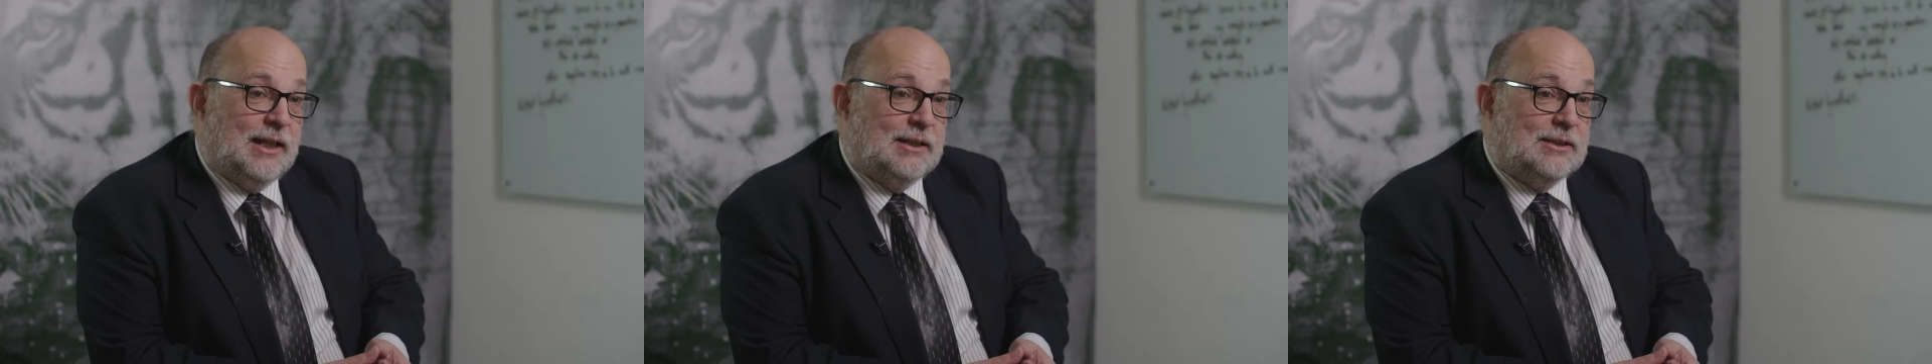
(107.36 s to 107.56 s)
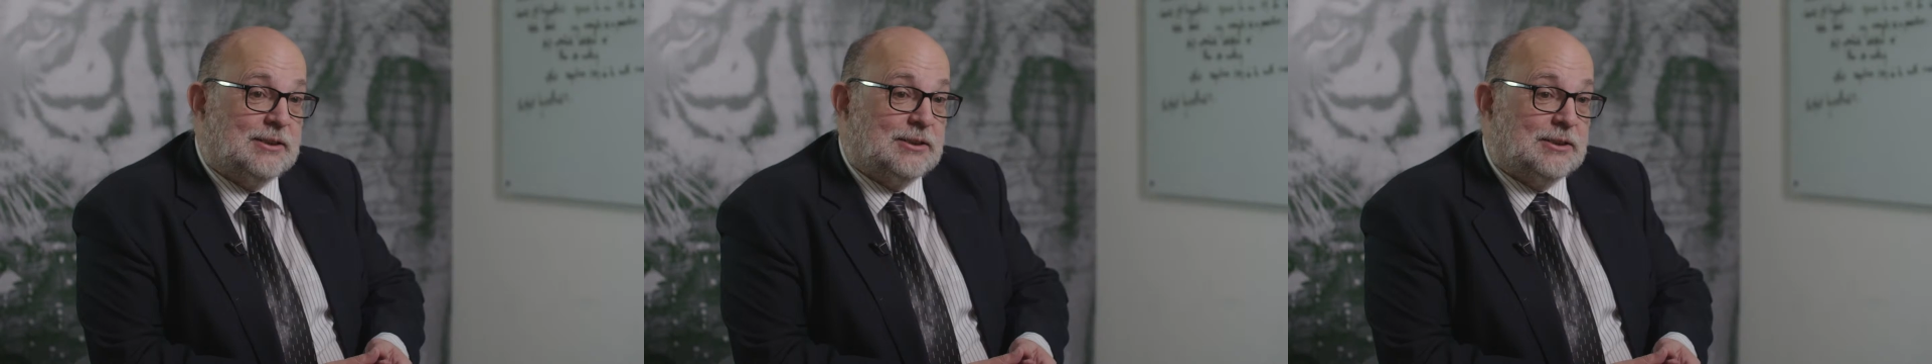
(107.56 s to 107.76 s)

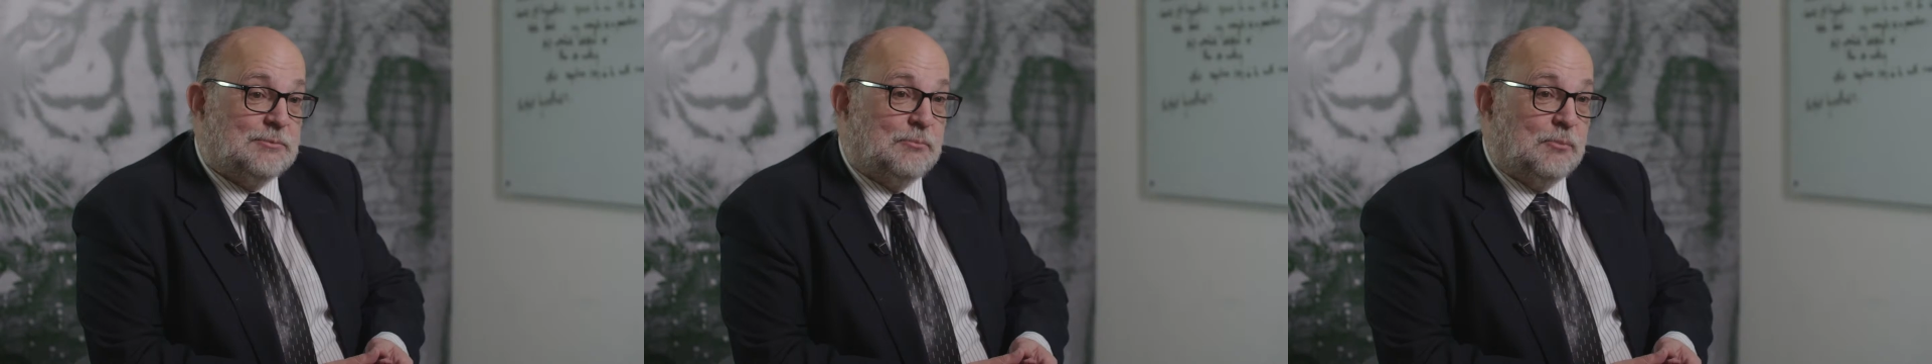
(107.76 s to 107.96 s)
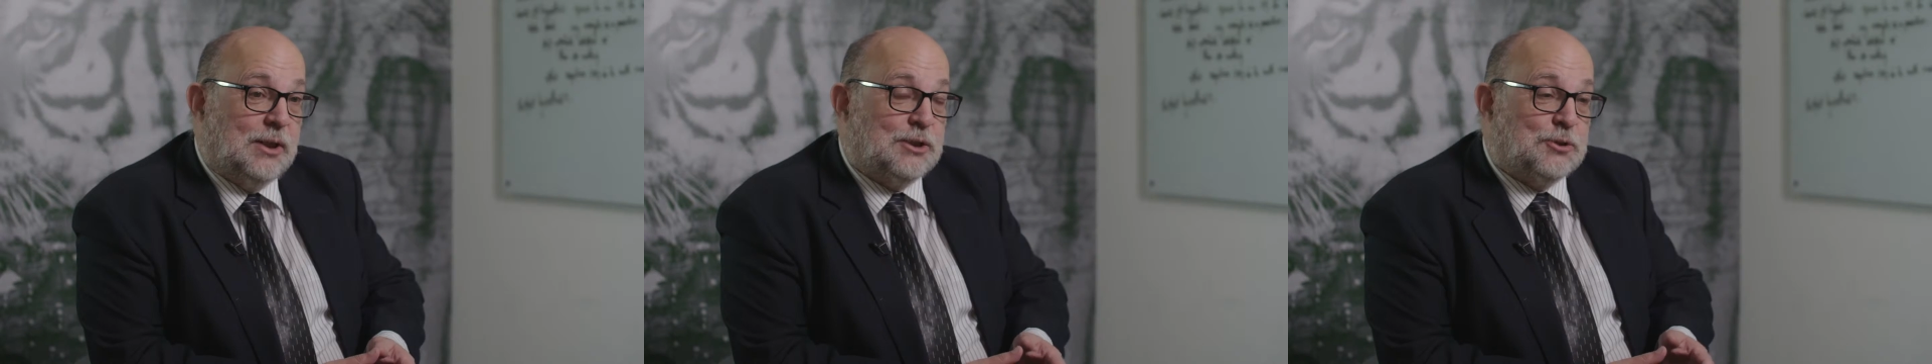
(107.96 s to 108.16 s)

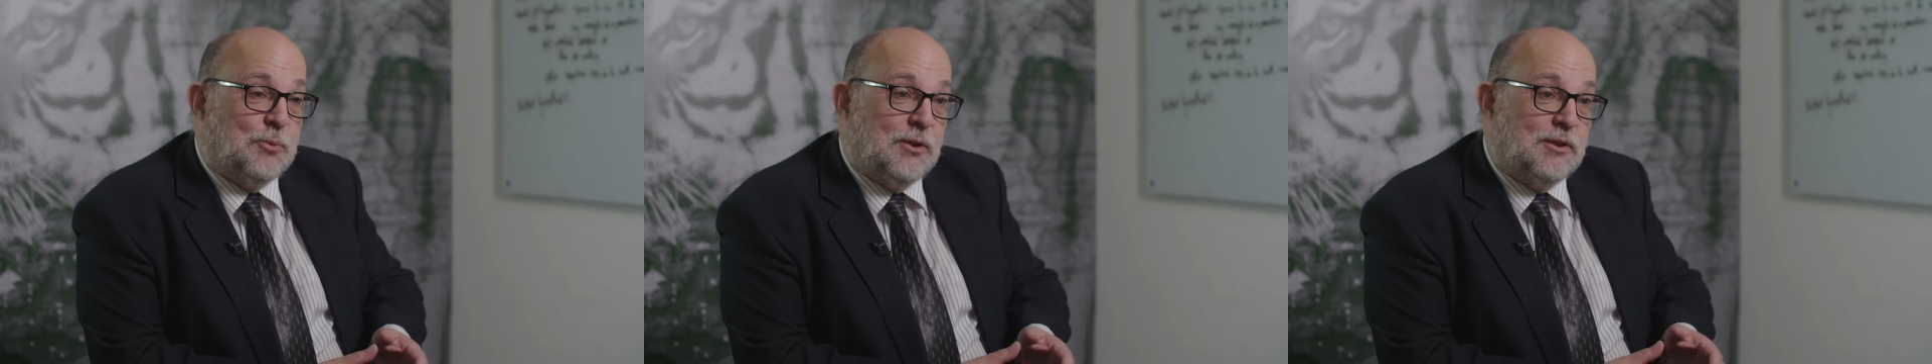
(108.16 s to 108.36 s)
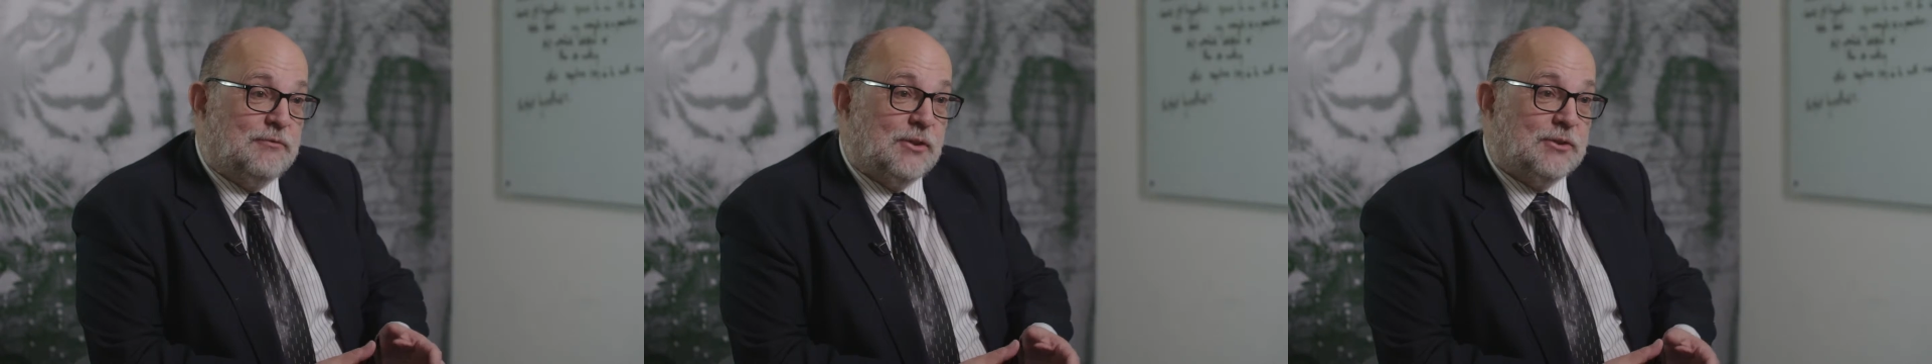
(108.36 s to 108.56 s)
it's
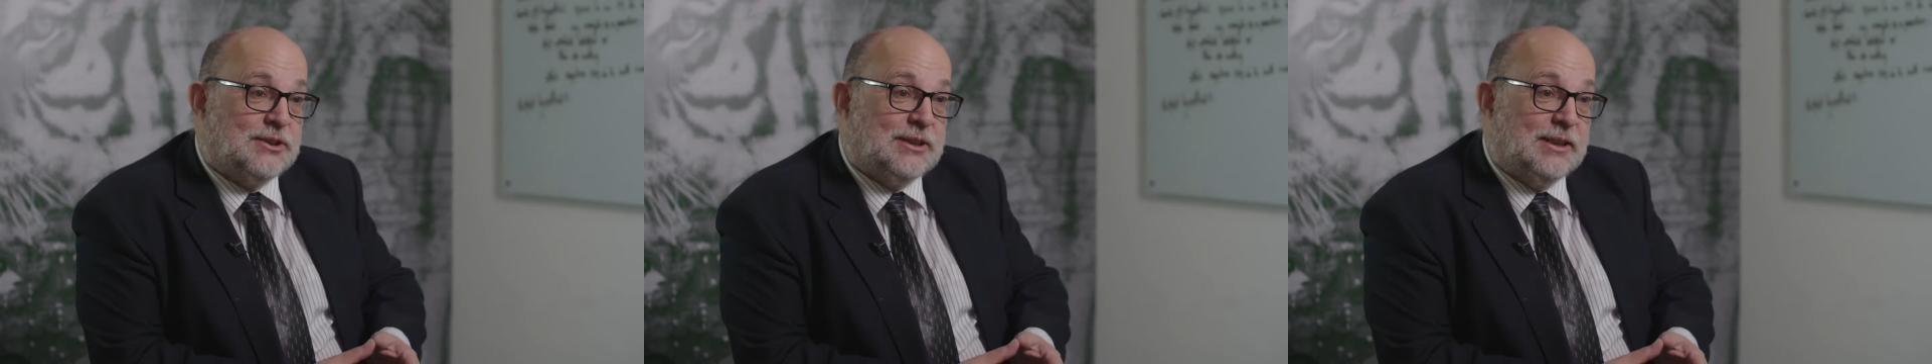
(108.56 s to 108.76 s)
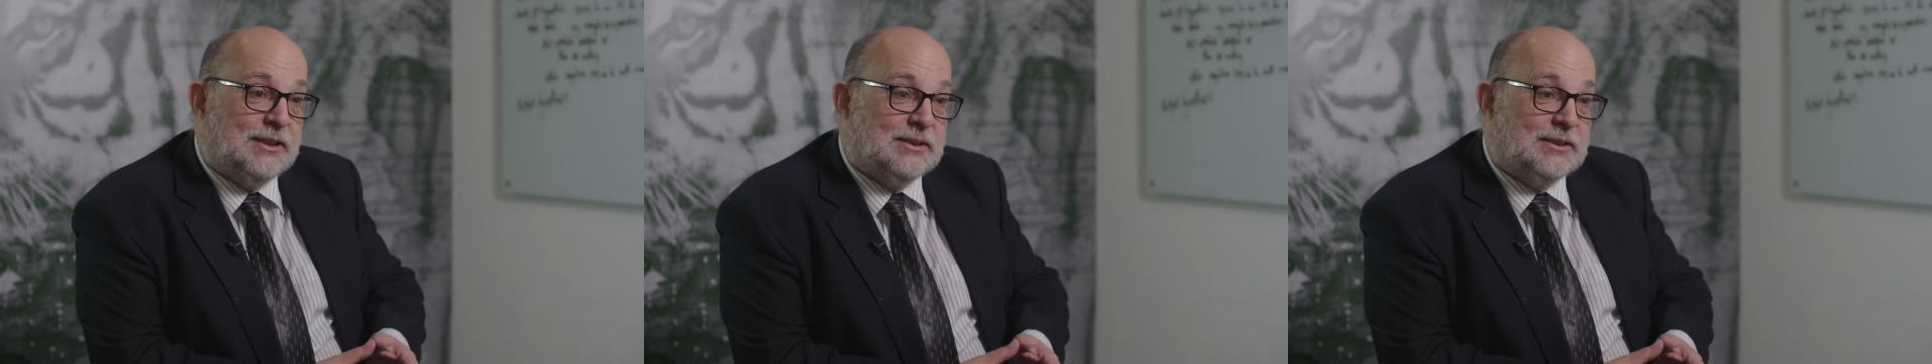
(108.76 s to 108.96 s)
one of
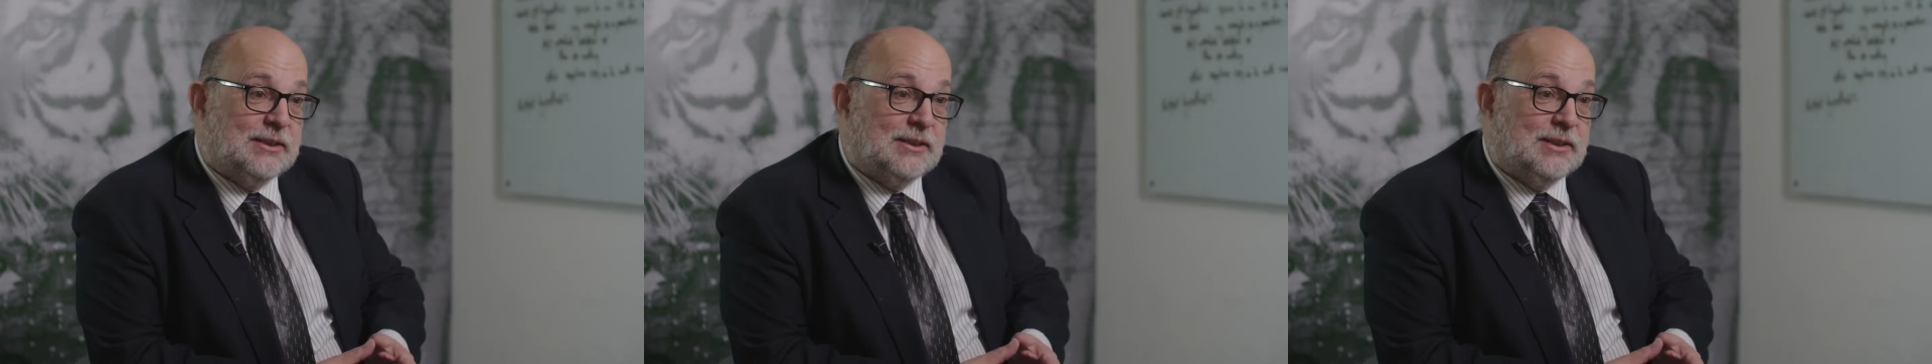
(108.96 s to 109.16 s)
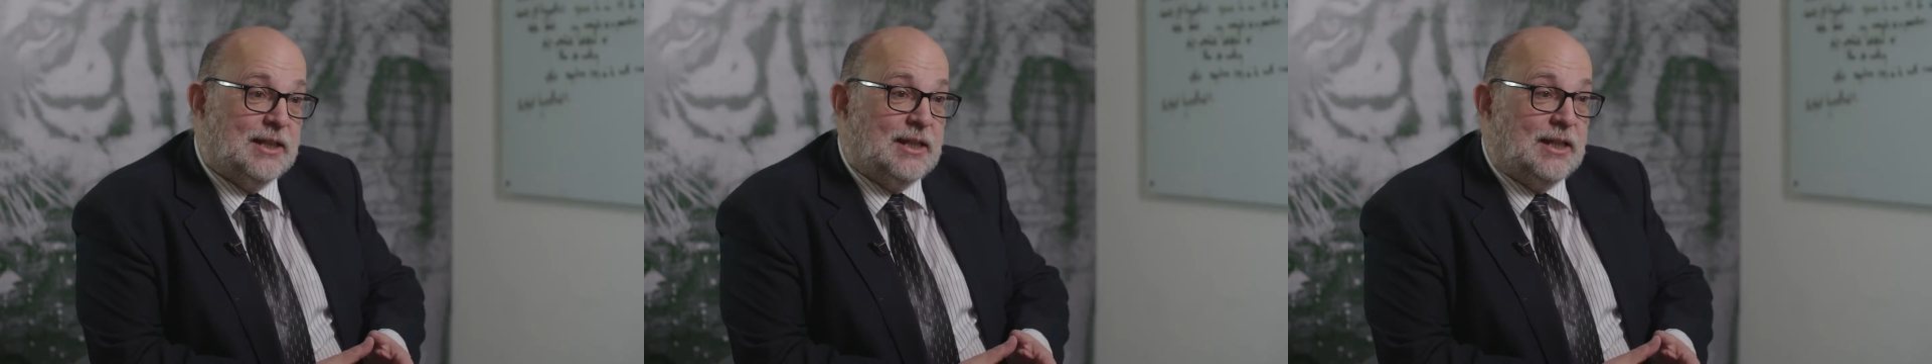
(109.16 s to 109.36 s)
those things
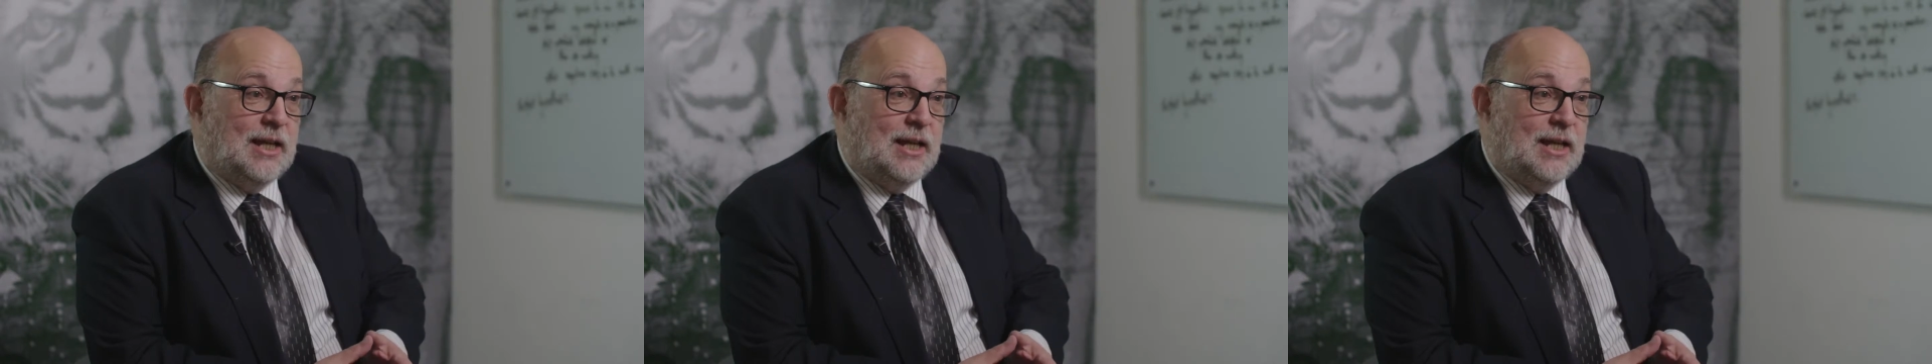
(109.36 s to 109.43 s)
that